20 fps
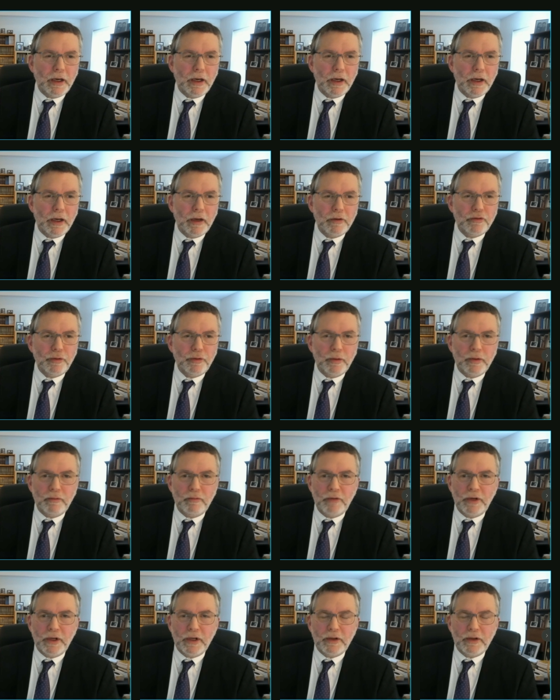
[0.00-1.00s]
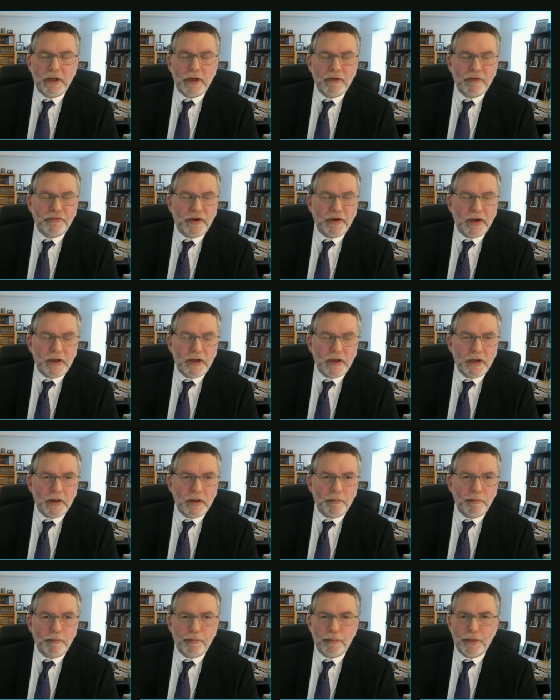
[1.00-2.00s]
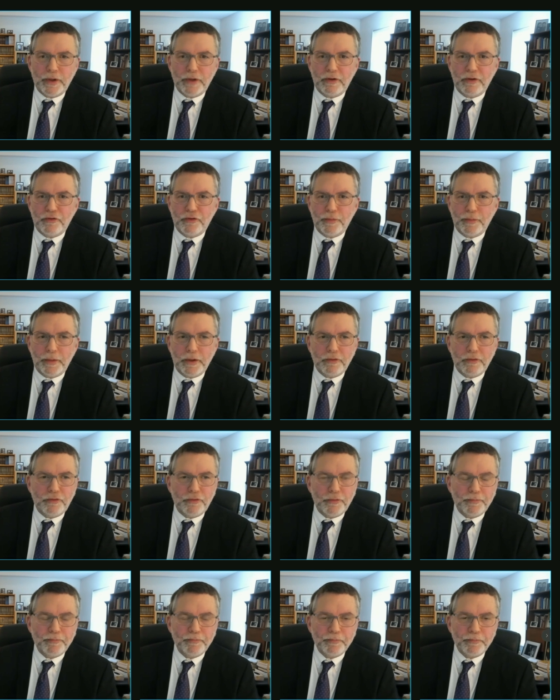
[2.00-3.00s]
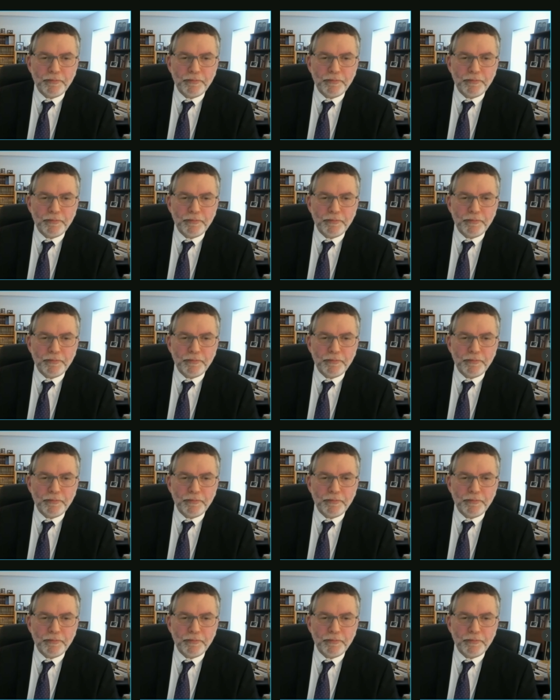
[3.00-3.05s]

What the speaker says: participants.